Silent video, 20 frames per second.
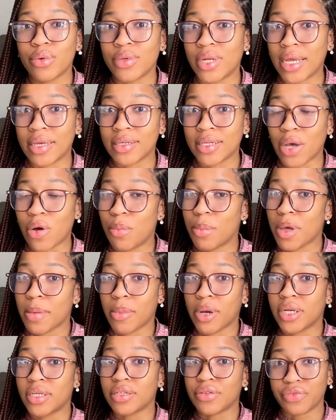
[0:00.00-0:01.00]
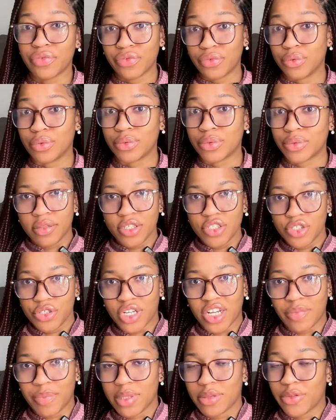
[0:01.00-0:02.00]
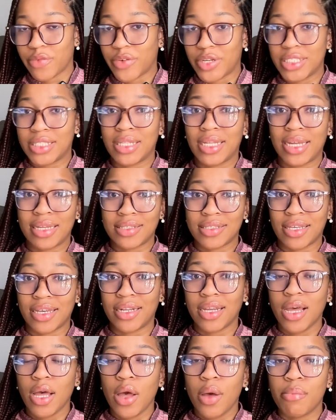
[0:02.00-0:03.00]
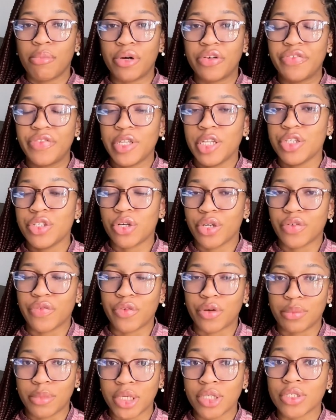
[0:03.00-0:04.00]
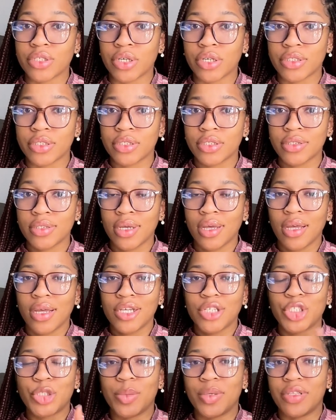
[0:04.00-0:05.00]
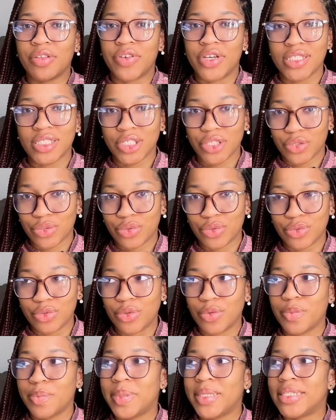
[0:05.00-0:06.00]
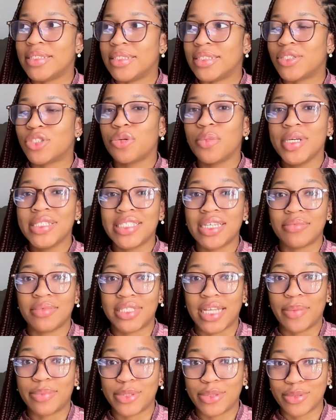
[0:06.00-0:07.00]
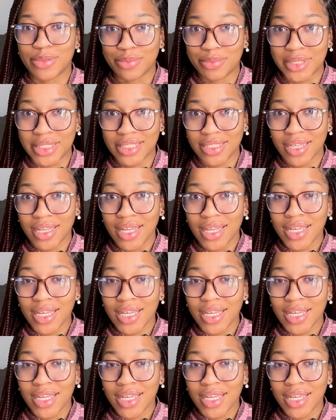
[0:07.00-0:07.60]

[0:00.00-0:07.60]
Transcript: Like I want my mark in full. This should have been the first thing I said, but filling your information should be the first thing you do. Please, so many times it's happened to me.